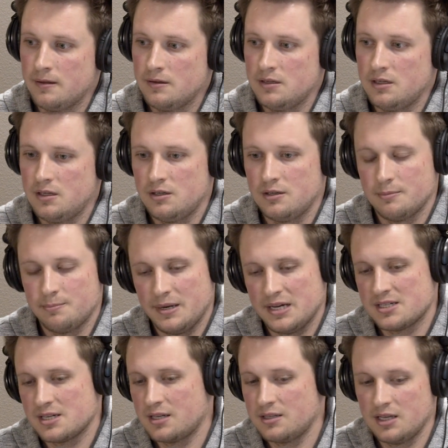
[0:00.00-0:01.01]
You're
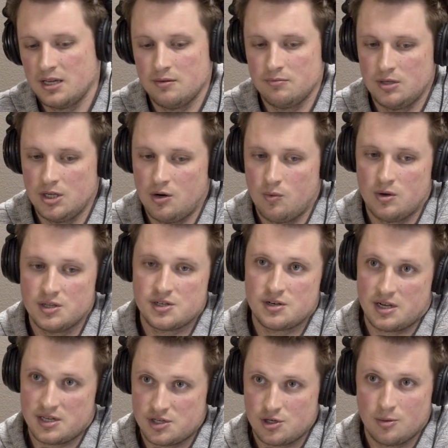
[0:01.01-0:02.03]
basically, you know, once you're
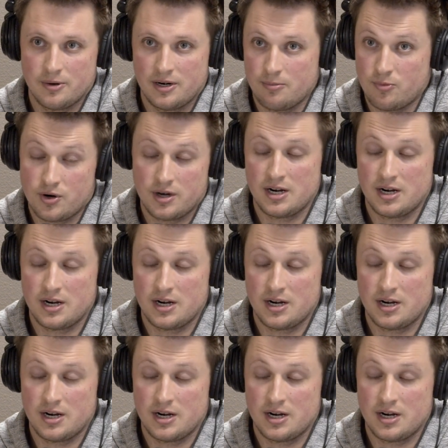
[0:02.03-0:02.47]
not sober anymore,